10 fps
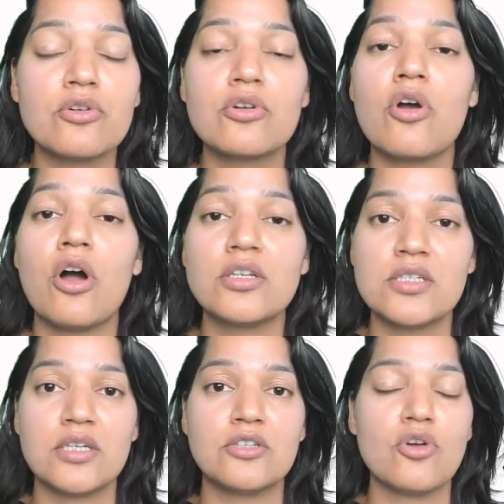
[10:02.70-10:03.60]

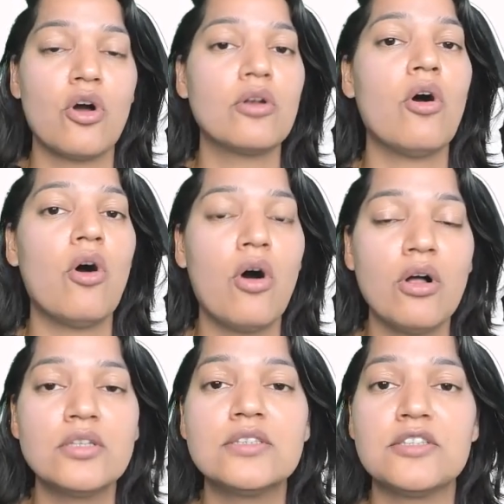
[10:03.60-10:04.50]
content on
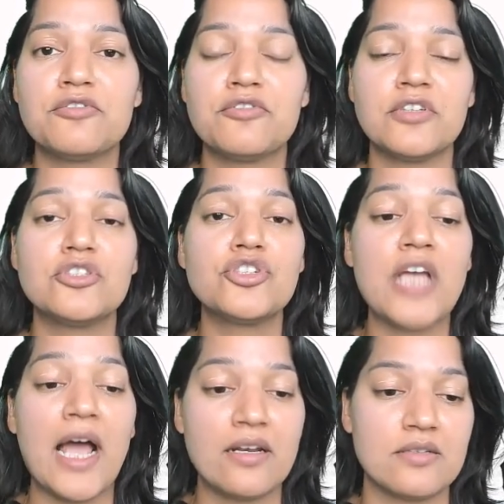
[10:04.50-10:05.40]
all the different
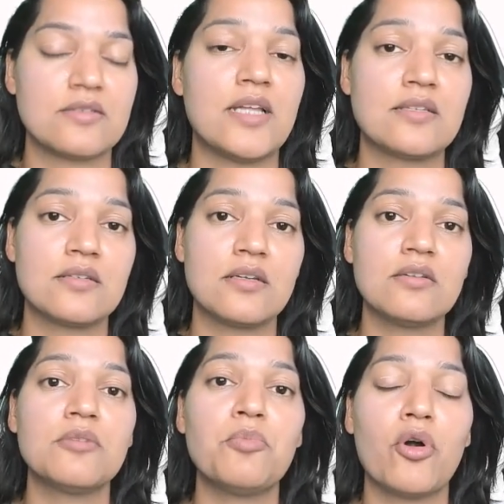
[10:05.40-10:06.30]
channels. That's
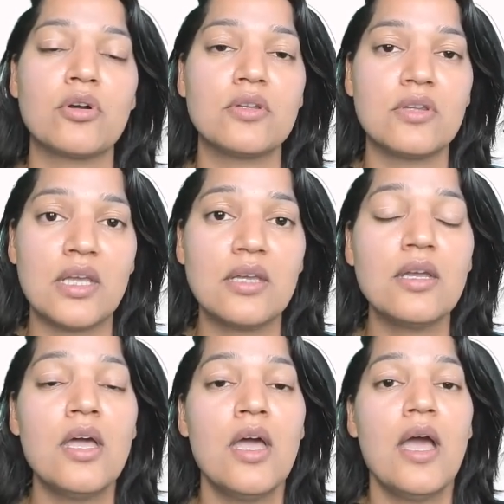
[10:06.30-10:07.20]
another important
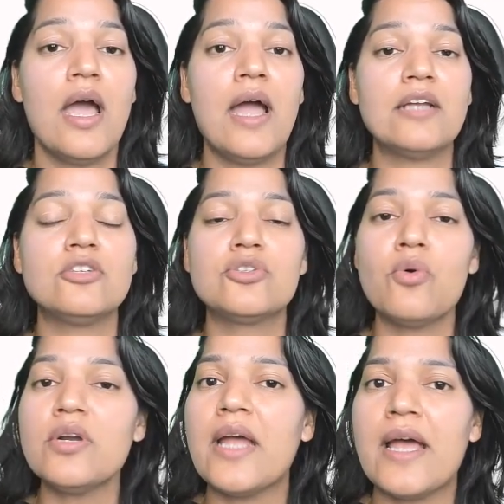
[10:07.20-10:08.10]
thing. And
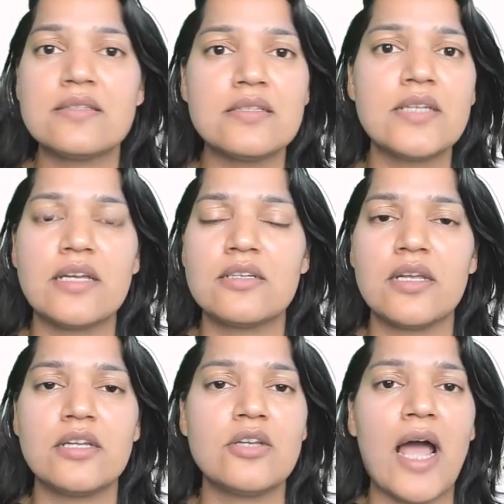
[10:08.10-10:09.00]
don't hesitate
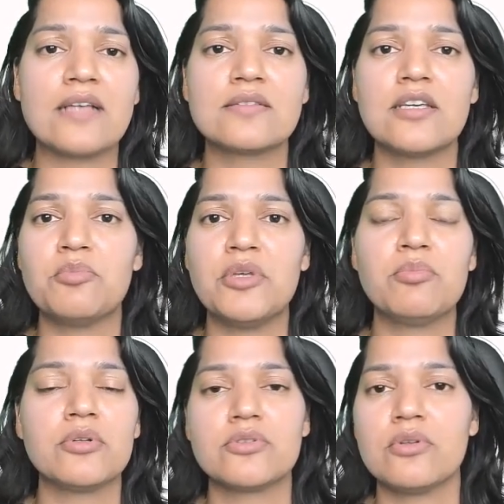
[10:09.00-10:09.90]
in asking
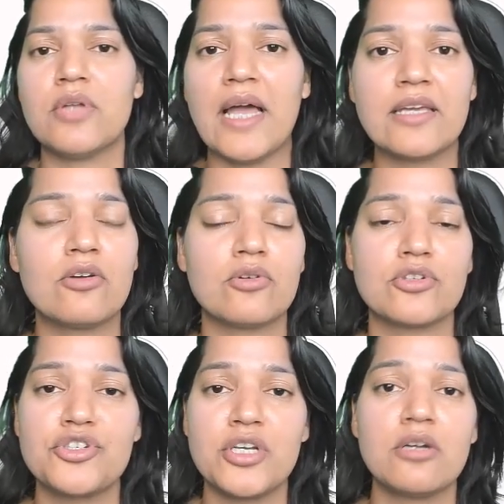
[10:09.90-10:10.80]
people to like or
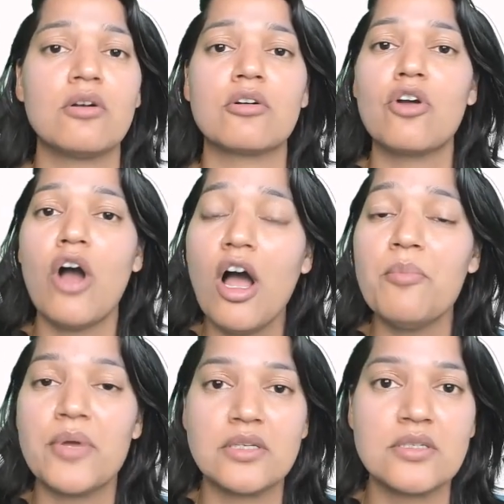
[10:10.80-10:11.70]
share or
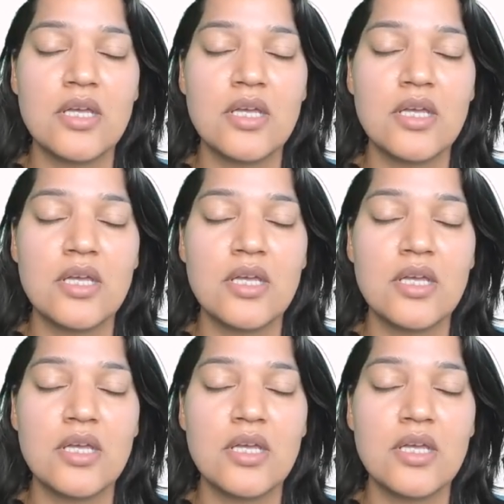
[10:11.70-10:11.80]
comment